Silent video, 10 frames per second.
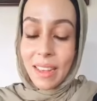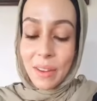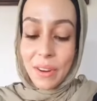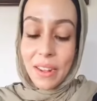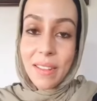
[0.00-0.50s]

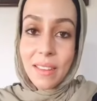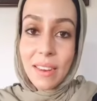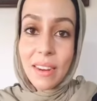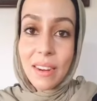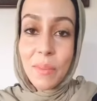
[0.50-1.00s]
ingredients in
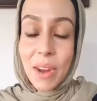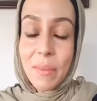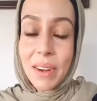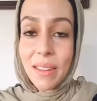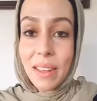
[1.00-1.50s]
here,
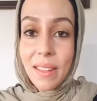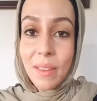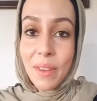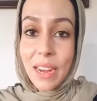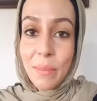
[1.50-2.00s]
primarily the
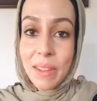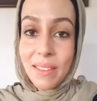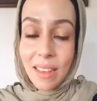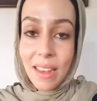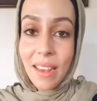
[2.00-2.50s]
vitamin
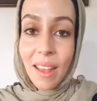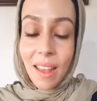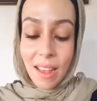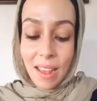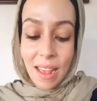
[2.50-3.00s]
C,
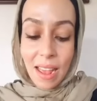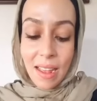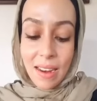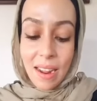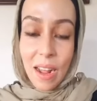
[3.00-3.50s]

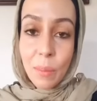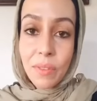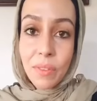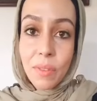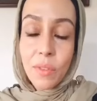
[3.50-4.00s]
and it
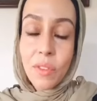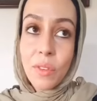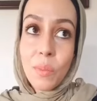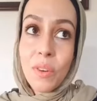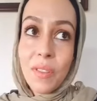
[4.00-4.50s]
helps
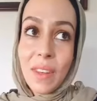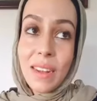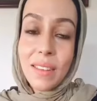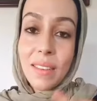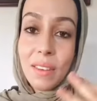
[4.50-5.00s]
to
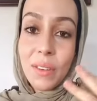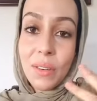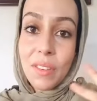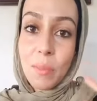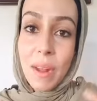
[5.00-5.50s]
prevent
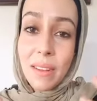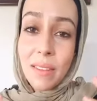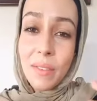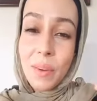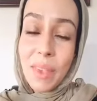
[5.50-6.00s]
your
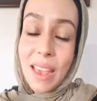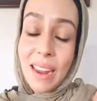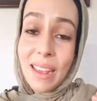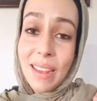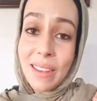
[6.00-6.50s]
spots from
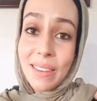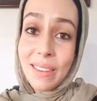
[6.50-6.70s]
getting